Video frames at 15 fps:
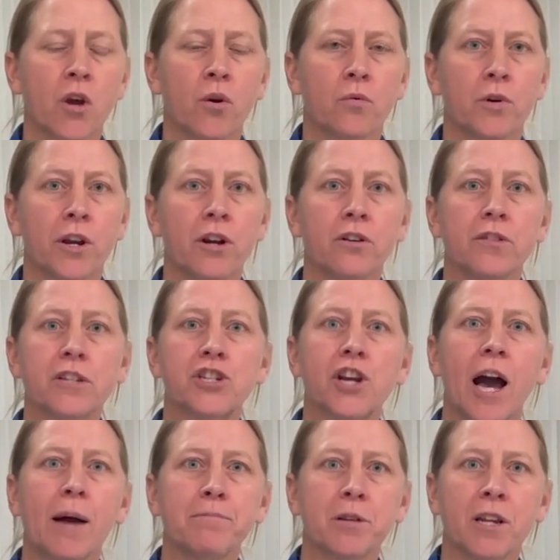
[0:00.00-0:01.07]
We're here in the
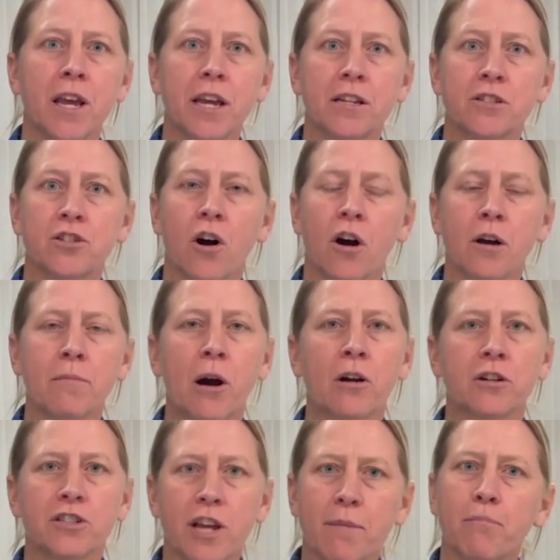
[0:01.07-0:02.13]
shop today to talk about
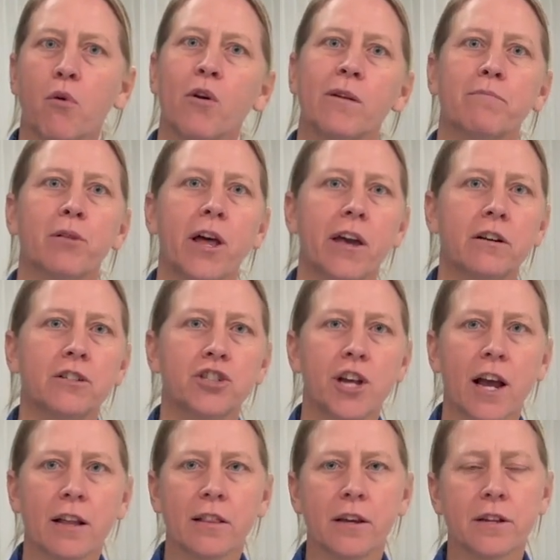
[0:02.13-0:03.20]
our 10-point planner
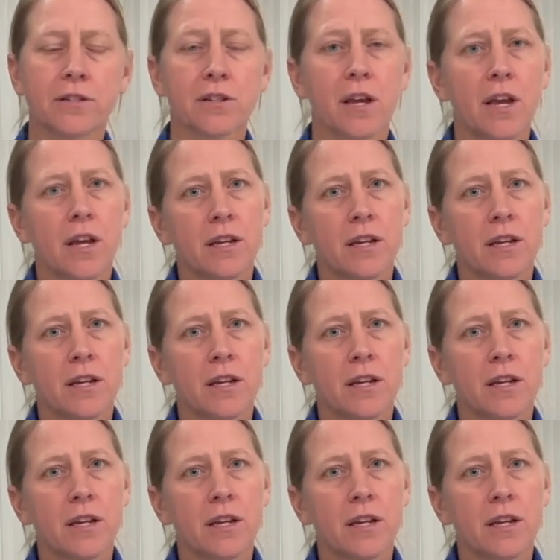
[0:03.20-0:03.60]
checklist.